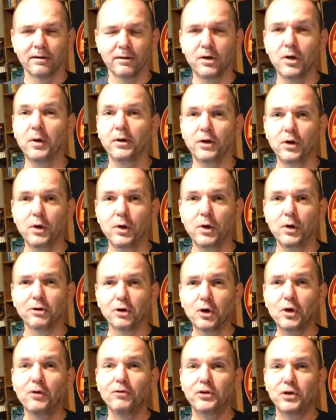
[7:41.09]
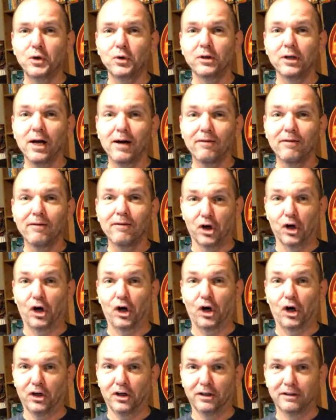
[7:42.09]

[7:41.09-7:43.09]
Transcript: You proved you loved her.